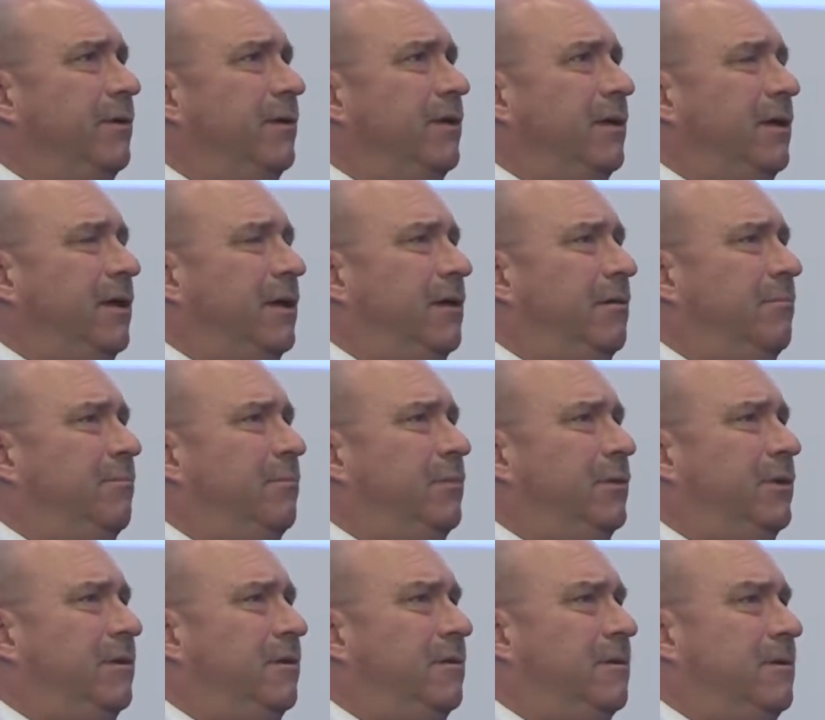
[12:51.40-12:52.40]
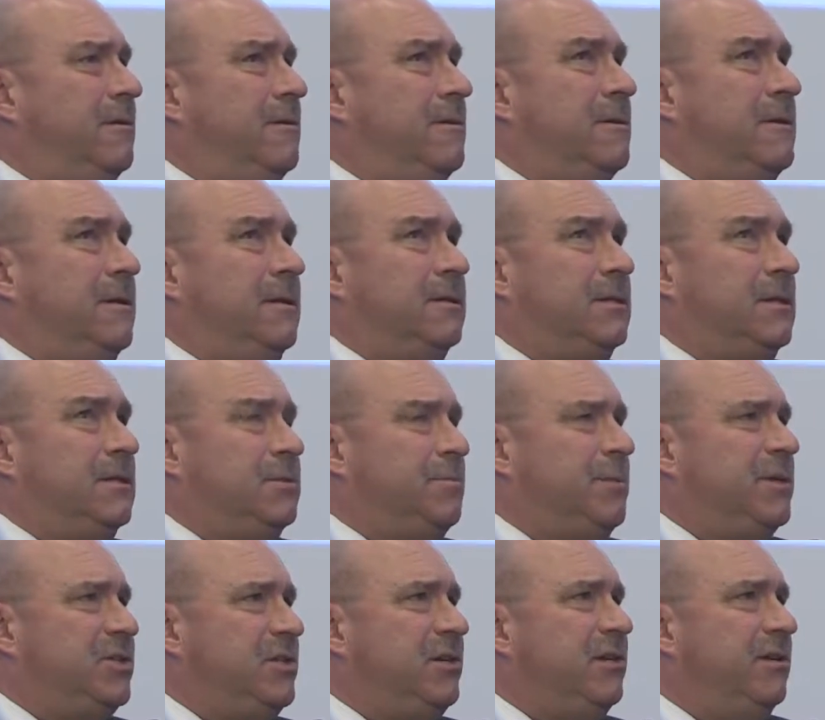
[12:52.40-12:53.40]
and and
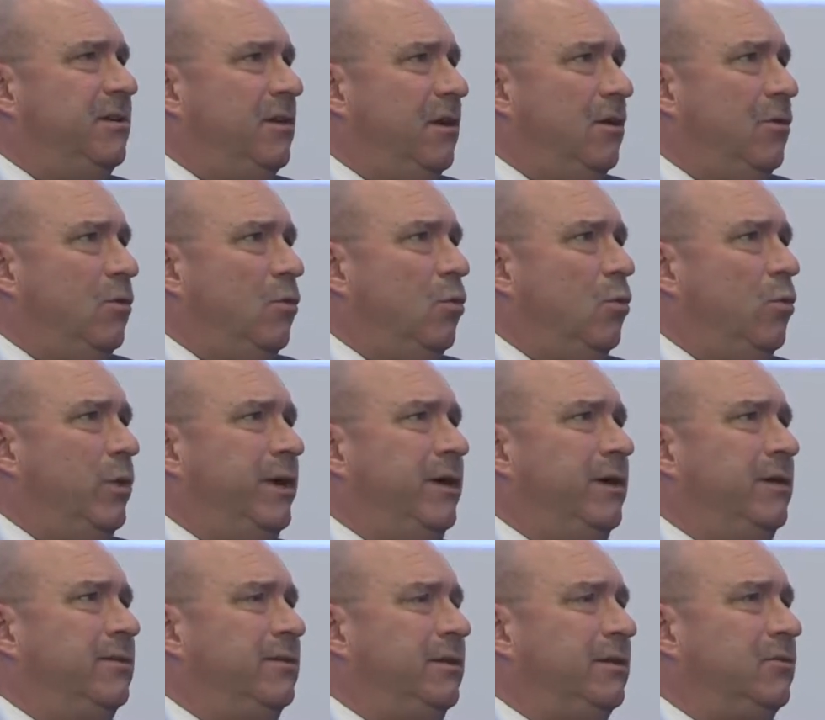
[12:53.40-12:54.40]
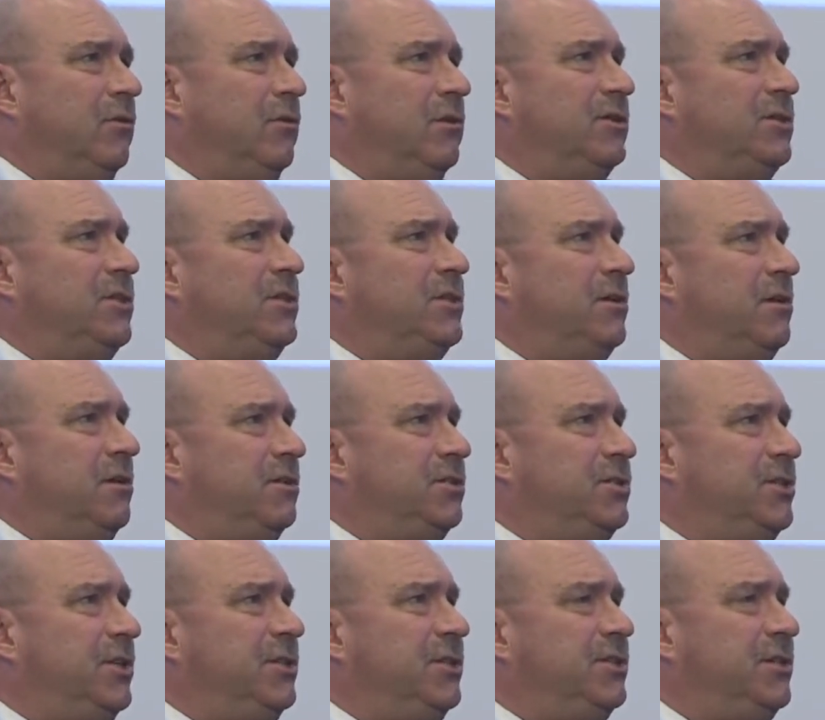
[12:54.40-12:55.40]
especially now when technologies are
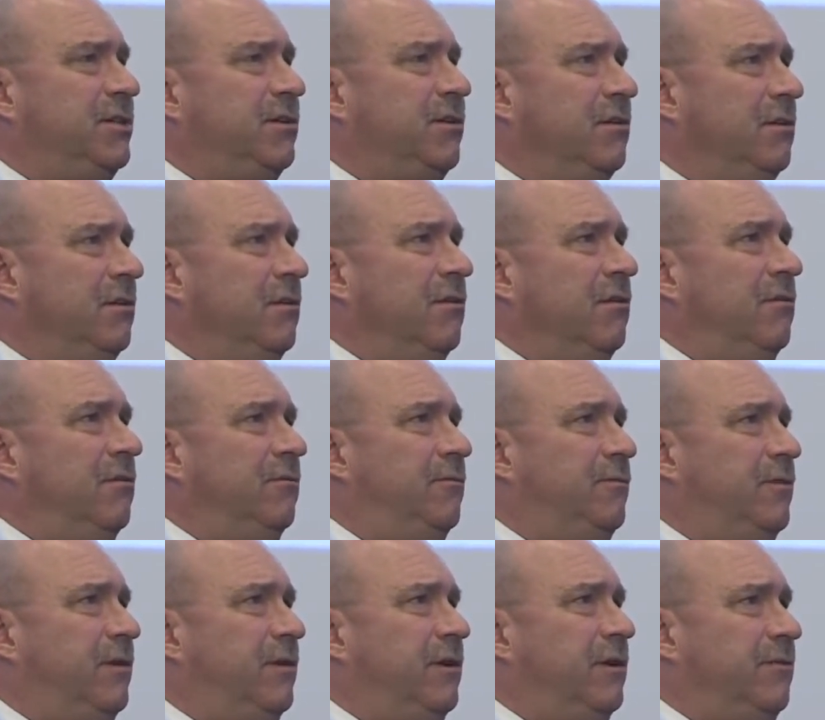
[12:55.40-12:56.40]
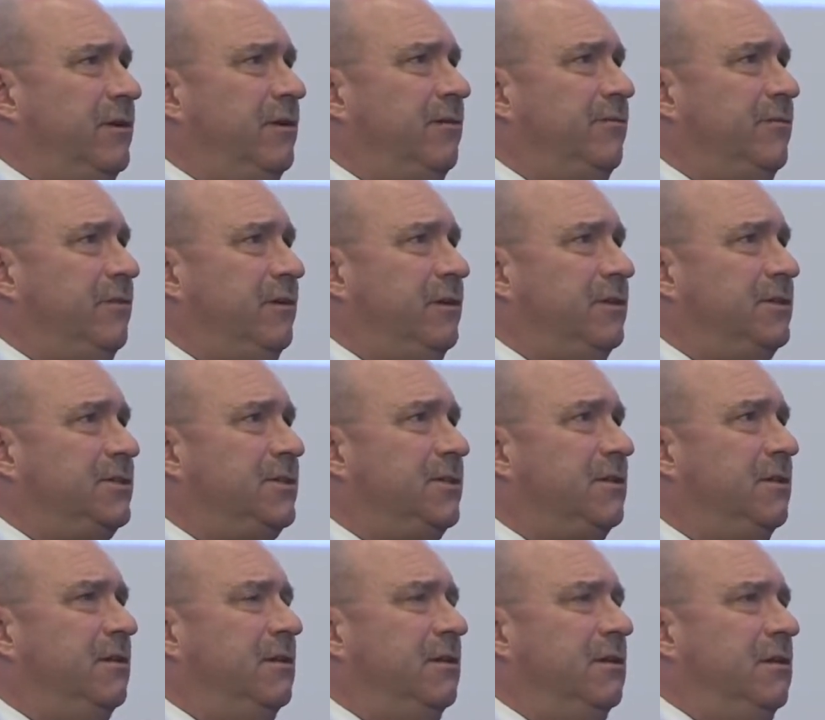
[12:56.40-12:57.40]
changing very, very fast.
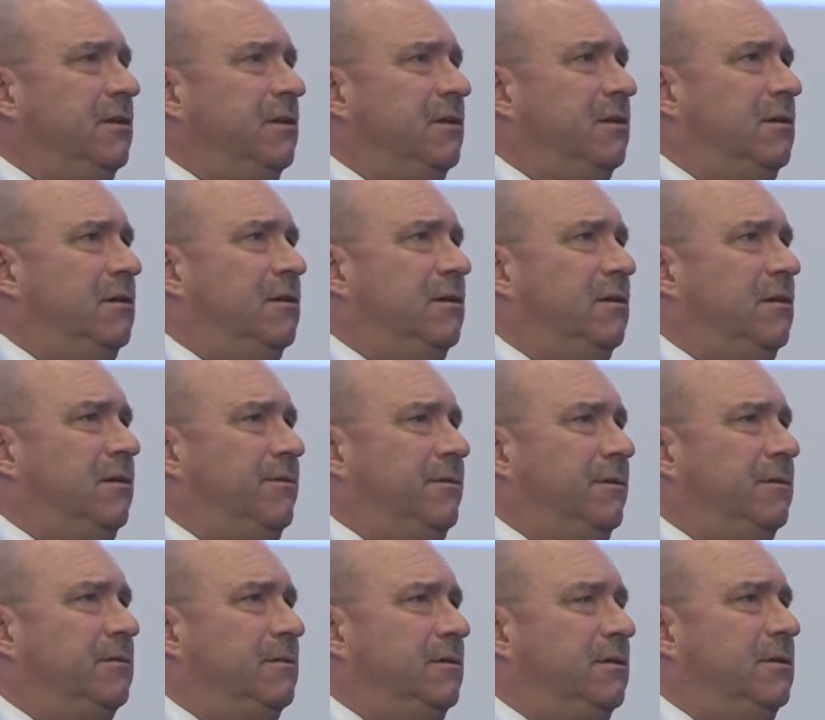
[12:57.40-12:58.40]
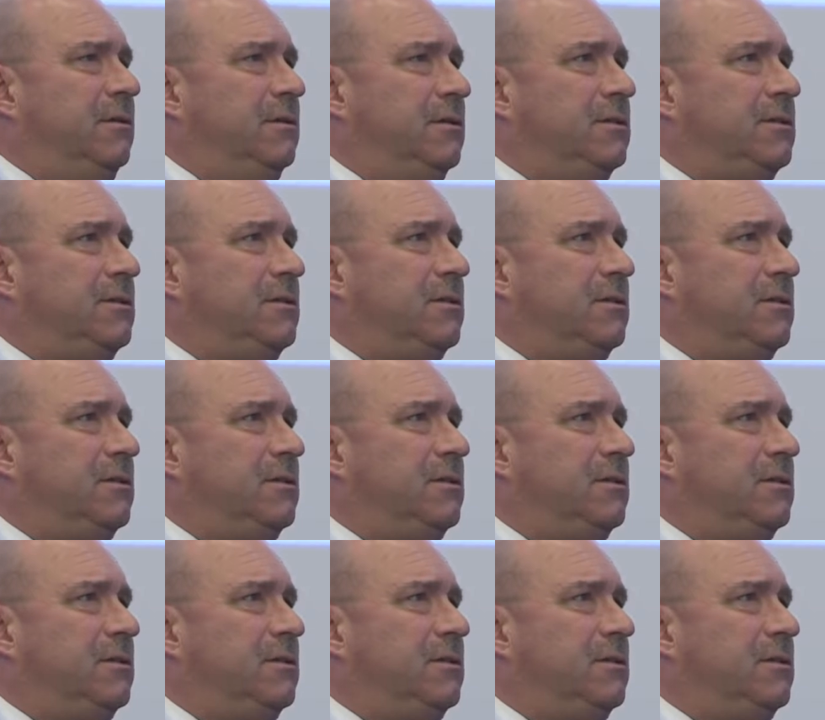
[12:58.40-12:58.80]
I think the need is